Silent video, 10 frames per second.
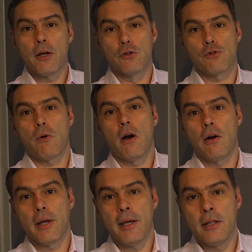goes
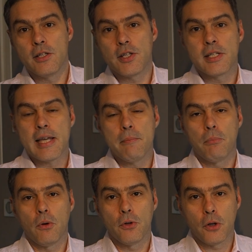wrong in this
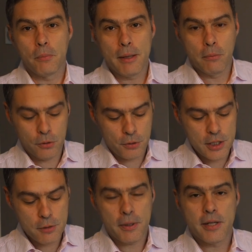example, you'll be able to
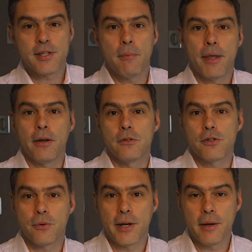display something on
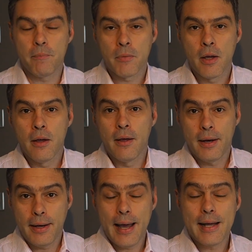screen.
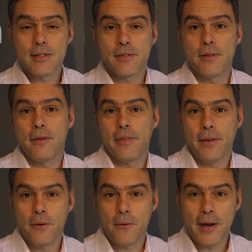That's the
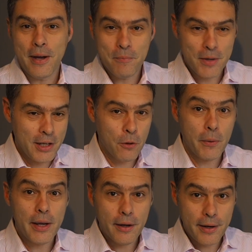theory. In
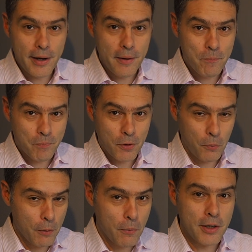reality,
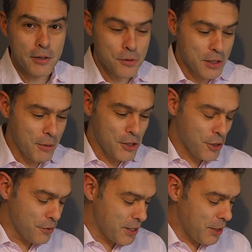we run into some
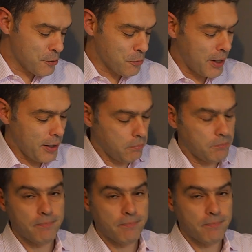issues. Here's why.